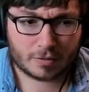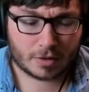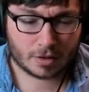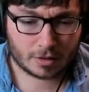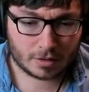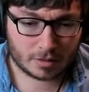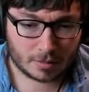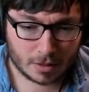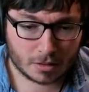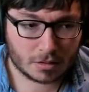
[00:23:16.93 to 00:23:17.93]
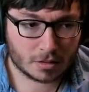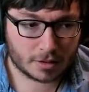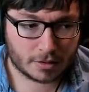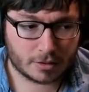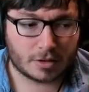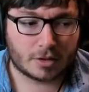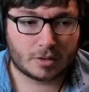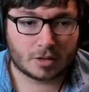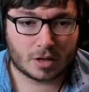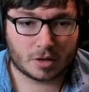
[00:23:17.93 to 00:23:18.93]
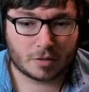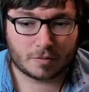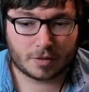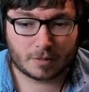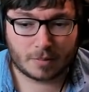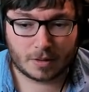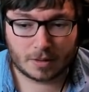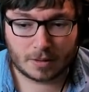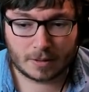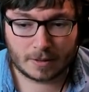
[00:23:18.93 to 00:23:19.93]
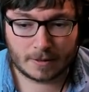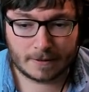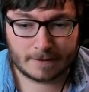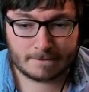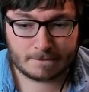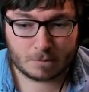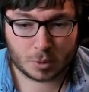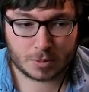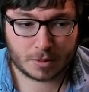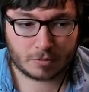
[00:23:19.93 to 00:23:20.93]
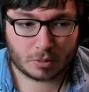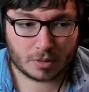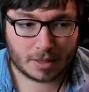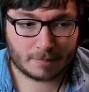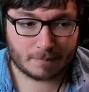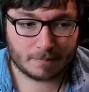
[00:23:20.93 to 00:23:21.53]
I've heard. But I don't know. I can't confirm. What's my real name?